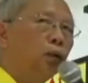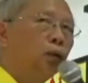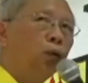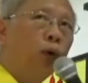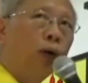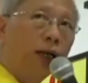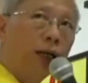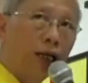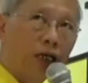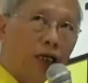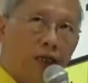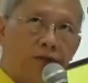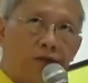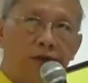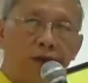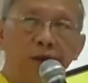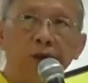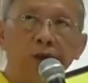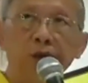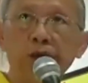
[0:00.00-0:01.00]

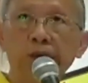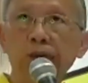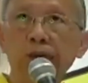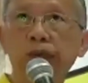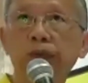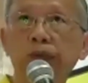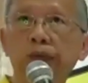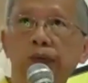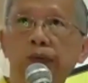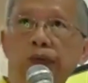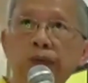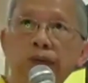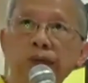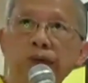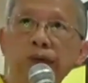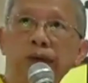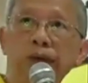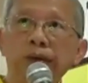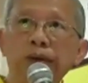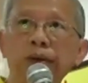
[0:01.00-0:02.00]
Whatever you do
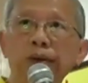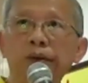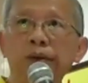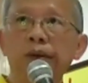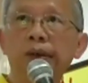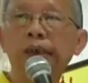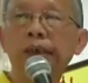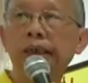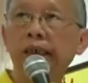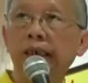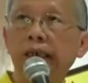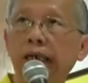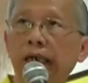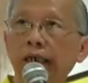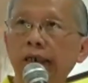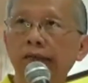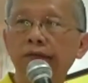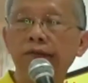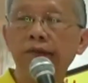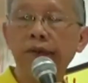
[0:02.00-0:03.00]
in life,